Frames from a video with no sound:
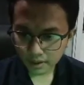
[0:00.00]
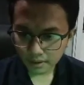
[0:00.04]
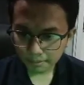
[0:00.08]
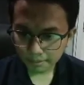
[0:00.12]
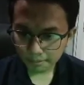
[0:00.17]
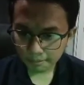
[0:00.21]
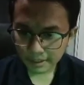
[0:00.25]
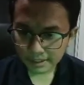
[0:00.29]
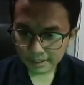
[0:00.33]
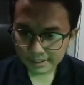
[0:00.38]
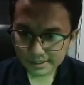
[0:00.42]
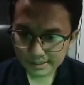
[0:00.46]

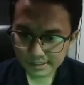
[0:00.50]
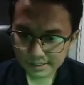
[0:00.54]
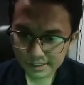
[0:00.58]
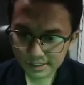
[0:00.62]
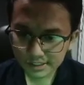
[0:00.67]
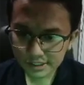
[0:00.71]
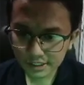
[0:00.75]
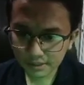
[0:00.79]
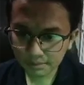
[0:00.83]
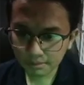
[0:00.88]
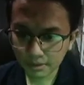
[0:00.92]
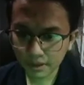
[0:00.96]
Best
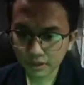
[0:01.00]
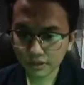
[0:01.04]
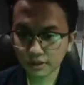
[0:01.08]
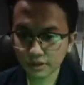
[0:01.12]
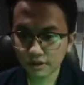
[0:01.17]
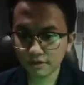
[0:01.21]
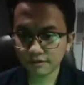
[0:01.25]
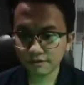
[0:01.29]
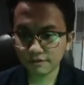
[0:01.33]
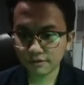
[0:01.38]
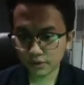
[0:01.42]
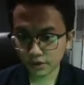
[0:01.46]
teaching
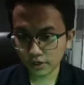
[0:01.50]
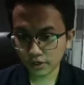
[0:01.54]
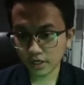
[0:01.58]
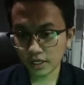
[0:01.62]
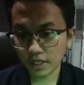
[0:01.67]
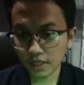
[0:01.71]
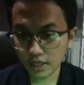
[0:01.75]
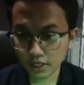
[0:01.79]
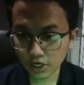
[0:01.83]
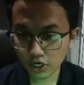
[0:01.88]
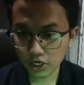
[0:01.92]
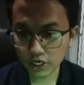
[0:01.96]
method for
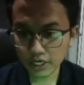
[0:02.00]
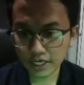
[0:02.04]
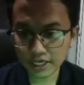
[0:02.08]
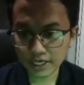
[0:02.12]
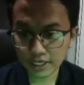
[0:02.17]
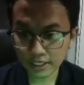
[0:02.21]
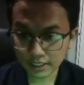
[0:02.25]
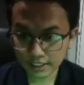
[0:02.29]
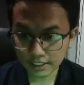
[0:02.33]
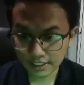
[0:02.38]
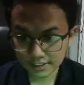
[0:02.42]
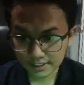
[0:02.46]
learning
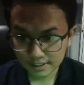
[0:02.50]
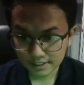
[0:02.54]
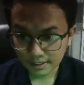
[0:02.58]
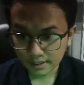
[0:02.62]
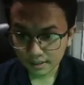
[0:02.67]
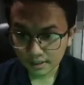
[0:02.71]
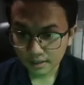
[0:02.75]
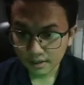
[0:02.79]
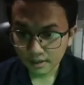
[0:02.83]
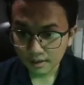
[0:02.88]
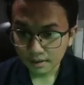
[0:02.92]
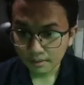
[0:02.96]
English.
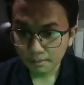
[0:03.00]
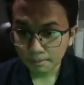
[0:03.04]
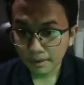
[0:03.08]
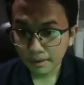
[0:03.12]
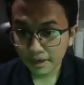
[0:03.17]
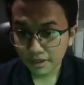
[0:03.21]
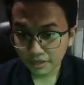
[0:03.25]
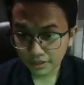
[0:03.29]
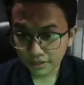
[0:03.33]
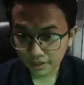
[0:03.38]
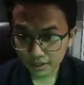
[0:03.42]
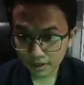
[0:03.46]

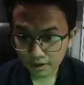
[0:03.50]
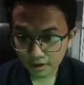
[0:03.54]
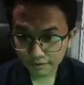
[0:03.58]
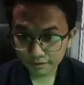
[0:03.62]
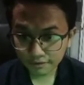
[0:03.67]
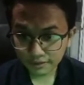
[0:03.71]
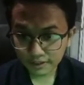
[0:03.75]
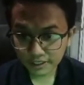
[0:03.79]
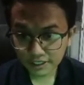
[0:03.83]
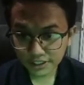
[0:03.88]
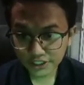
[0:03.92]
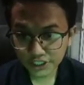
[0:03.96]
Method
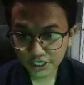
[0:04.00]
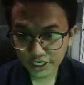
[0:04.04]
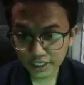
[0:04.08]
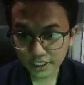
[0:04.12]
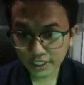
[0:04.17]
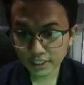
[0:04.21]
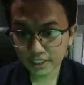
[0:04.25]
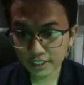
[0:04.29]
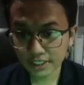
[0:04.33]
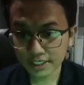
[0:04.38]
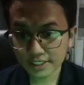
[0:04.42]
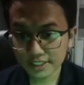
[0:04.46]
of teaching
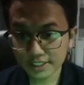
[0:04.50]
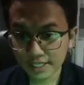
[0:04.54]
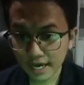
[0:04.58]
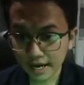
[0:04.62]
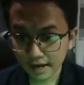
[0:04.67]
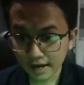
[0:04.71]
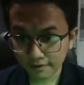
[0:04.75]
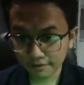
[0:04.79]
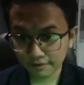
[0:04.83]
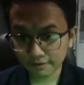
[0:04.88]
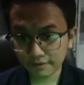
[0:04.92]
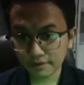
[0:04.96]
English
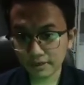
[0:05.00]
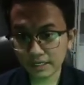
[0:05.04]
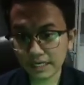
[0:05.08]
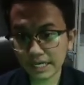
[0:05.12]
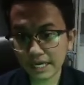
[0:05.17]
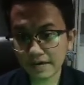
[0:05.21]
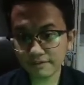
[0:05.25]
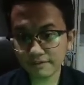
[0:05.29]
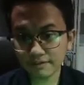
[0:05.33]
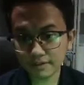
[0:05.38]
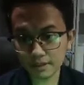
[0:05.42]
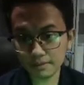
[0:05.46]
have
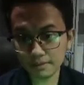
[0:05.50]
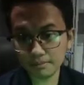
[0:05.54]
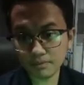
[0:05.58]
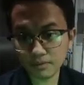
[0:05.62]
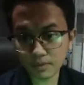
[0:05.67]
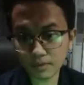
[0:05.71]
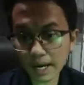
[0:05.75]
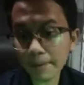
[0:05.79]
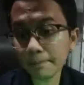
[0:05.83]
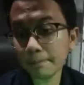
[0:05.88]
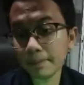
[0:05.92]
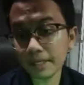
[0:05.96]
developed
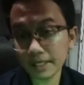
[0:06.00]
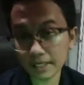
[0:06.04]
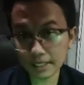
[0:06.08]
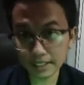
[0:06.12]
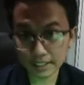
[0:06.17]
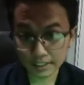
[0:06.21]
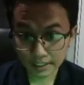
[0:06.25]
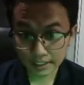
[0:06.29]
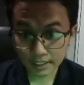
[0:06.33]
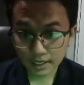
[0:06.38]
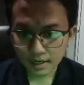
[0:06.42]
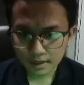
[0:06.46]

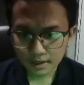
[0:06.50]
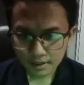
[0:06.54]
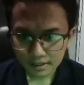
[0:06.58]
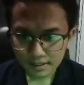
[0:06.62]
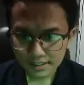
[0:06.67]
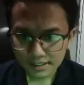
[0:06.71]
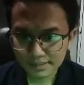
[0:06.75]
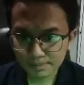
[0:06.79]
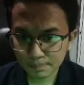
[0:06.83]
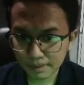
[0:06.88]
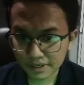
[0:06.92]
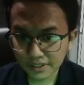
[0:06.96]
rapidly,
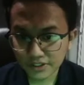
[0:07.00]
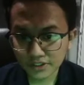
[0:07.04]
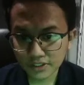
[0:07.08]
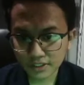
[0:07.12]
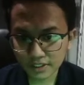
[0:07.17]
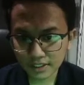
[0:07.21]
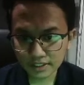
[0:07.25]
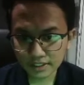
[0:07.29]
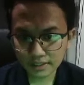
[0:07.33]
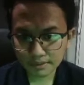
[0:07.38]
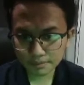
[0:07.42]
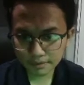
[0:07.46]

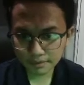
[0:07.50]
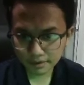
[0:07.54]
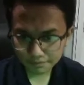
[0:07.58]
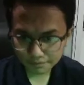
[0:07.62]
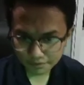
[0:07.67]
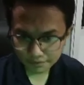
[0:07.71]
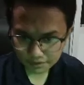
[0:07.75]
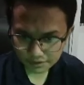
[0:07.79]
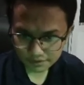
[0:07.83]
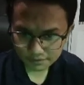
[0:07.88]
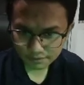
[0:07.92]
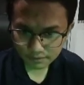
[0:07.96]
especially in the
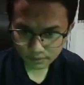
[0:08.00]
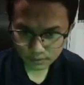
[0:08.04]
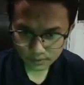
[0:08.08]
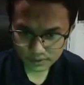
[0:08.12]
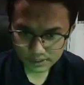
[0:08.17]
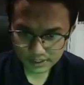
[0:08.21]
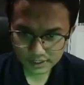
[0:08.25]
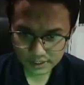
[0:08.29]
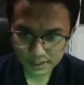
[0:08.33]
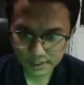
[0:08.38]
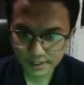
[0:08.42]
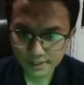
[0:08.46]
previous
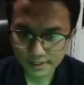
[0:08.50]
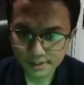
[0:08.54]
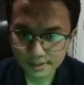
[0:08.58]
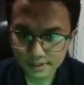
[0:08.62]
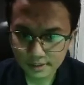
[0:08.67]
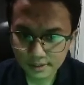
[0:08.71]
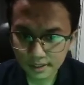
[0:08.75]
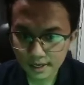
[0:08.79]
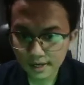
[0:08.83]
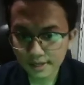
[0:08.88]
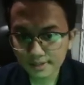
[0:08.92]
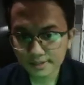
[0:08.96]
40 years.
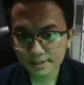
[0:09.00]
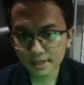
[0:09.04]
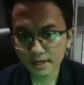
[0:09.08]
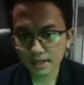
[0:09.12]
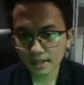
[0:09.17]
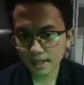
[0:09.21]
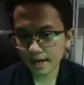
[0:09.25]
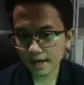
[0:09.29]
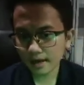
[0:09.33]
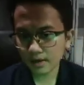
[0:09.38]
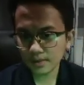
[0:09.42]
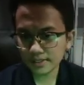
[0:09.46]
As a
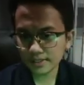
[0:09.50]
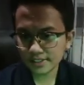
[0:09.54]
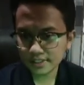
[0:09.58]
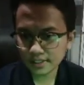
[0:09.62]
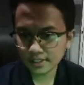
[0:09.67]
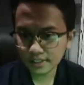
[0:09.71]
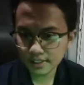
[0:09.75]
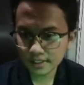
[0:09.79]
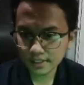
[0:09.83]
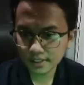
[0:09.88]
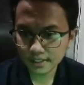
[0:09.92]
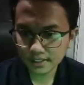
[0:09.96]
language
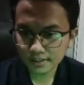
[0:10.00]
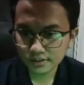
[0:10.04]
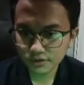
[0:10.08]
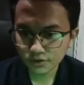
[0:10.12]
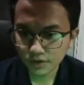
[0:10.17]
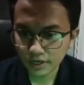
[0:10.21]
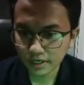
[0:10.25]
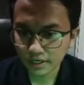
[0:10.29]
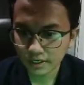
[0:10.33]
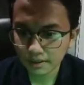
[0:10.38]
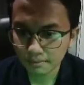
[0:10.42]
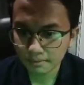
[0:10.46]
learner,
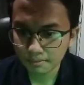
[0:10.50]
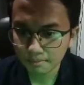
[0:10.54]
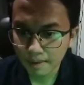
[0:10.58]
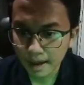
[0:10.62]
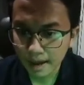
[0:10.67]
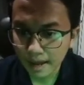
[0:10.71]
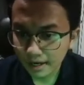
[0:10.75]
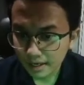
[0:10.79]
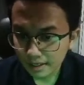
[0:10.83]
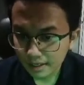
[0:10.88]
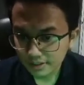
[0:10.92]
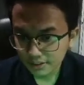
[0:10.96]
training
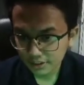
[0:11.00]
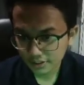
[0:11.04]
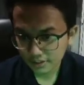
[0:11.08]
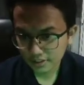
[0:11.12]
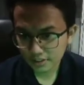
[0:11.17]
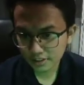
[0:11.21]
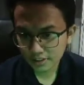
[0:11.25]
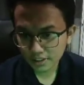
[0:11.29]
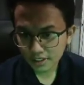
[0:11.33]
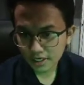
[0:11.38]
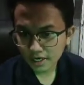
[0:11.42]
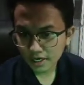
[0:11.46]

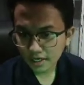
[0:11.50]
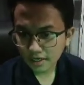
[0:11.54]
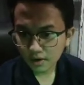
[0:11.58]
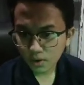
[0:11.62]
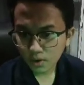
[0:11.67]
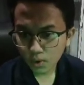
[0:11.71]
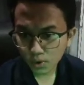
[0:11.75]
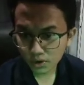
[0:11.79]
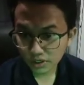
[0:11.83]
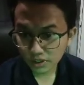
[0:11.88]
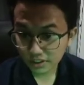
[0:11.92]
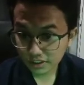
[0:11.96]
manager,
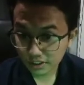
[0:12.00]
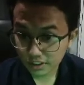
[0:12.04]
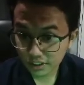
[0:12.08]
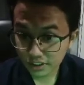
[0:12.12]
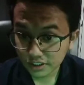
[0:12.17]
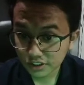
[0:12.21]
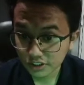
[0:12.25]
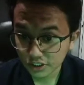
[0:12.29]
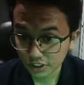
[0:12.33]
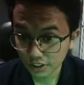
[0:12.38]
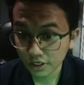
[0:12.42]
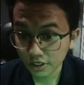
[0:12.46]
or
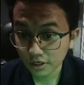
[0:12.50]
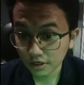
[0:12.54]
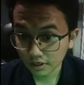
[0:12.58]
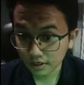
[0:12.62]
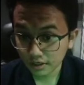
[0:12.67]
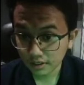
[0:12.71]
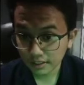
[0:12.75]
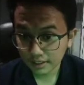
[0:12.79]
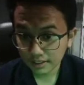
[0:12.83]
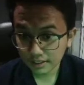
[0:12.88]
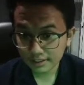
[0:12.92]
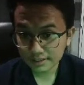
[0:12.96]
teacher,
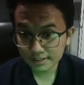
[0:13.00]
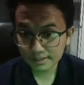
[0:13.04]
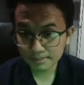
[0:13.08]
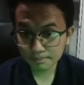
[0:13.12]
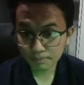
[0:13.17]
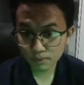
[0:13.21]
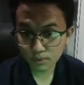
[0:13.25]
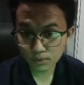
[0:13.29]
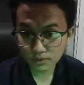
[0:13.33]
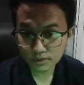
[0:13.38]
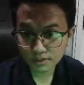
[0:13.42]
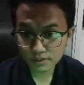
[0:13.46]
it is
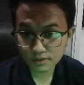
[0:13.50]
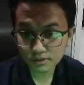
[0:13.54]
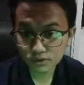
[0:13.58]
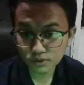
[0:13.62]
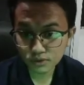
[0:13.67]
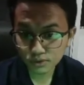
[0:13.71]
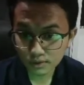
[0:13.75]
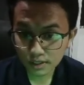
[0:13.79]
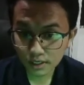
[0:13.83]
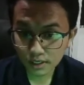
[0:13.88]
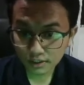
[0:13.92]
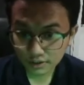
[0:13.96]
important
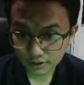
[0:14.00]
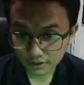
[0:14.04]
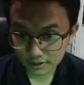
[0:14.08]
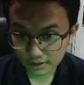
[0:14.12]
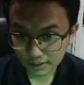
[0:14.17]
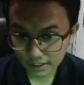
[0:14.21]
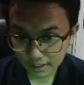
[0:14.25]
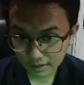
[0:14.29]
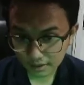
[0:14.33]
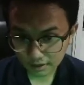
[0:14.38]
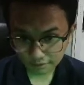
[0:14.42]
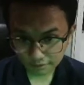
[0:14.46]
to
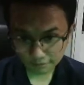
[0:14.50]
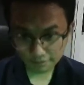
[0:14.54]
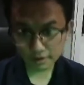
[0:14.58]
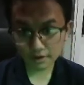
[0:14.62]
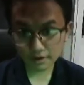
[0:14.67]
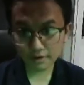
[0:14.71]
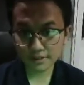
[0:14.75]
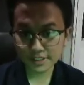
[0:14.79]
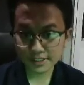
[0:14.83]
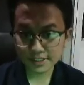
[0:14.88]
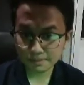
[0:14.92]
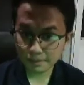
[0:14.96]
understand the
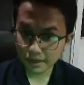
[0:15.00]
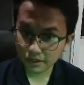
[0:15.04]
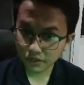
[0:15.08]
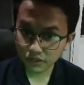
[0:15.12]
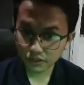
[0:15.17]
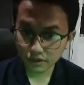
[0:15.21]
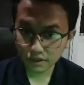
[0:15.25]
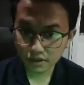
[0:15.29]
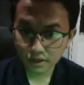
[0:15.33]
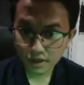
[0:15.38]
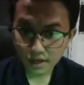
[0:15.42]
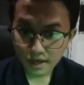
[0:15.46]
various
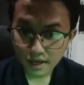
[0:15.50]
methods